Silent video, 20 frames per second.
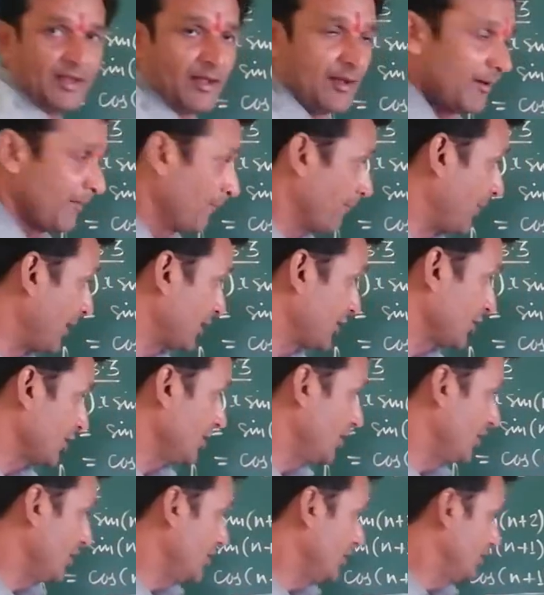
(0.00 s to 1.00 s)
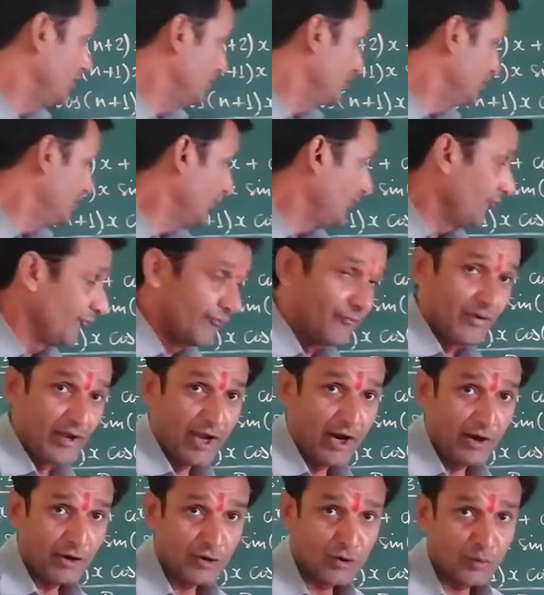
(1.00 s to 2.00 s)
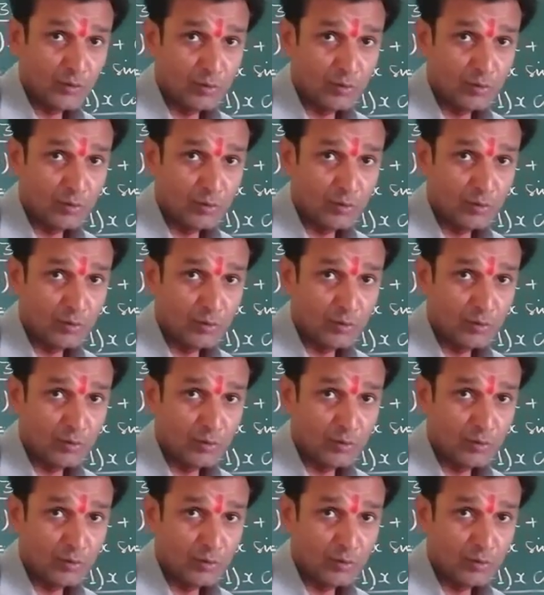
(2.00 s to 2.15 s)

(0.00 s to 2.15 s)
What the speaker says: But we have to